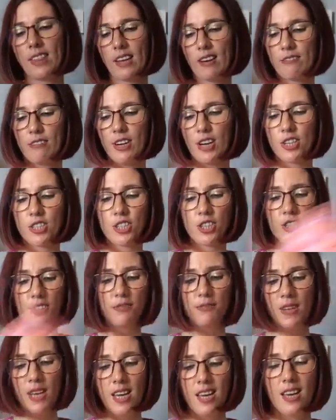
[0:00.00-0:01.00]
that version.
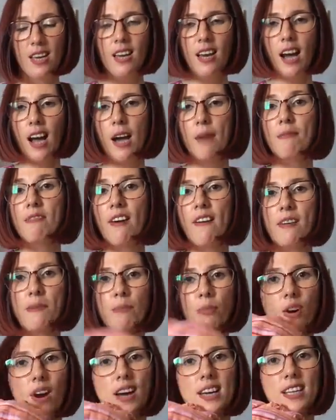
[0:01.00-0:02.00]
Very
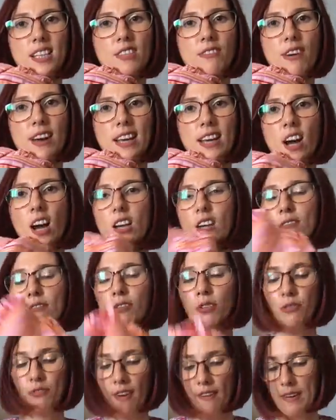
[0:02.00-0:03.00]
bright, very
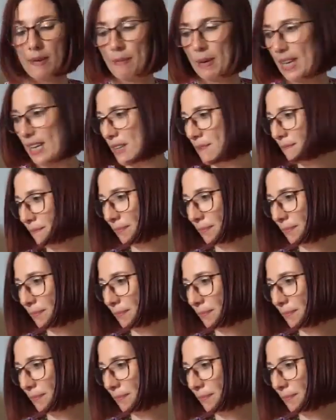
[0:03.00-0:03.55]
colourful, very me.